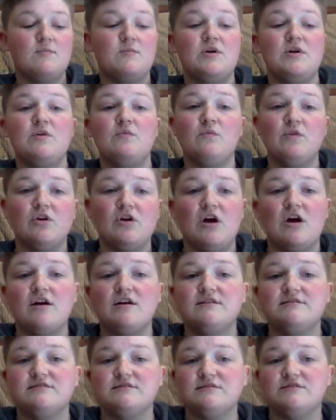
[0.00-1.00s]
in
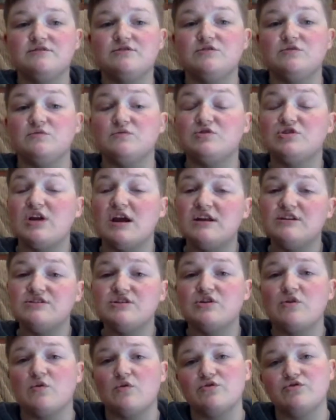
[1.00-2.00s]
regards to
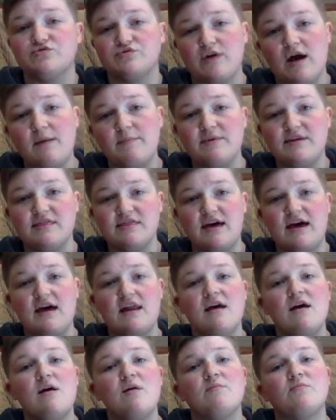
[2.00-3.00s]
changing or dropping that
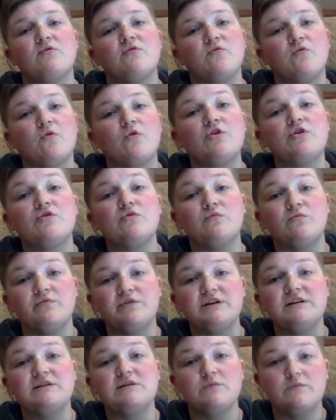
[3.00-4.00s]
before you
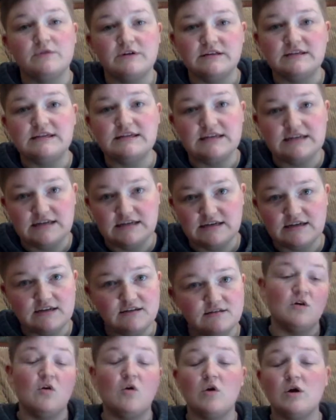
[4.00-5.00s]
really need
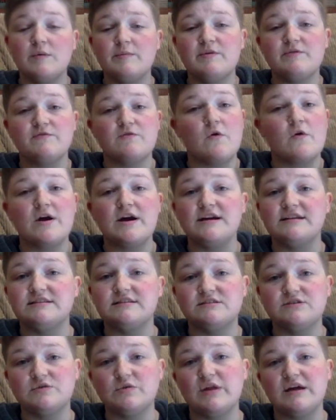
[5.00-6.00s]
it, or before it's
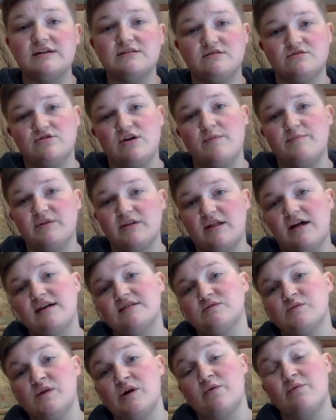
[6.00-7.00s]
too late to drop the
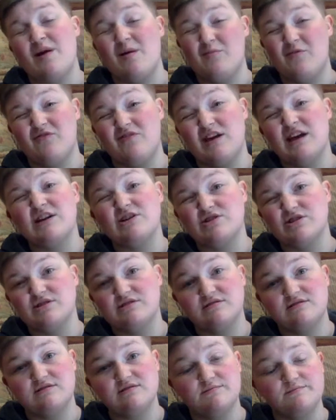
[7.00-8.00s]
class without
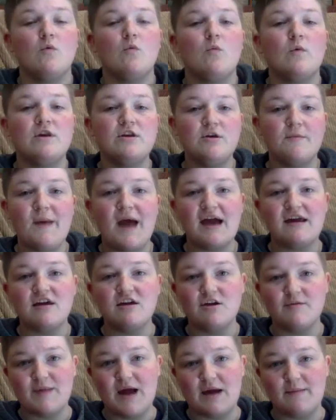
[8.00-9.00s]
ramifications. When you're packing
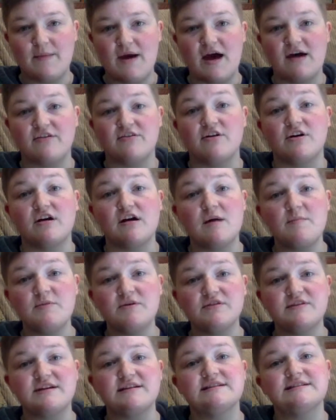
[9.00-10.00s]
your backpack, there are a couple
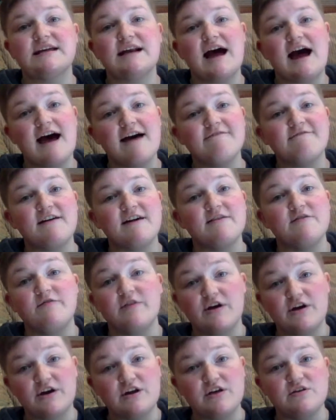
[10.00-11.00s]
things that I find
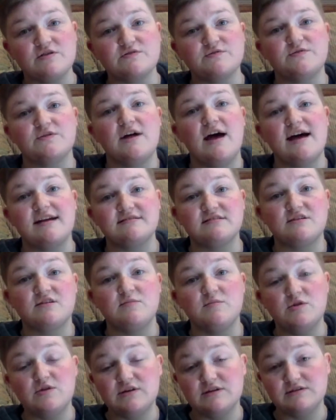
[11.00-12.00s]
very useful as a
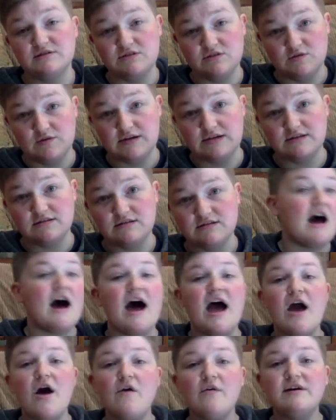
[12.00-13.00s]
commuting student.
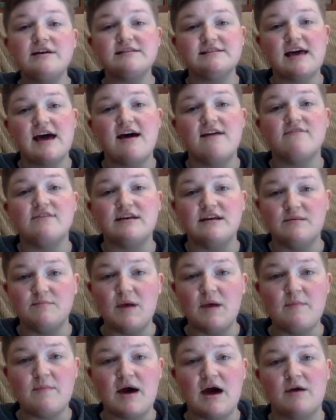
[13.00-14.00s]
I always have in
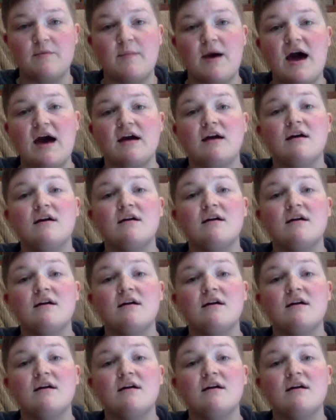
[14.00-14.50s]
my backpack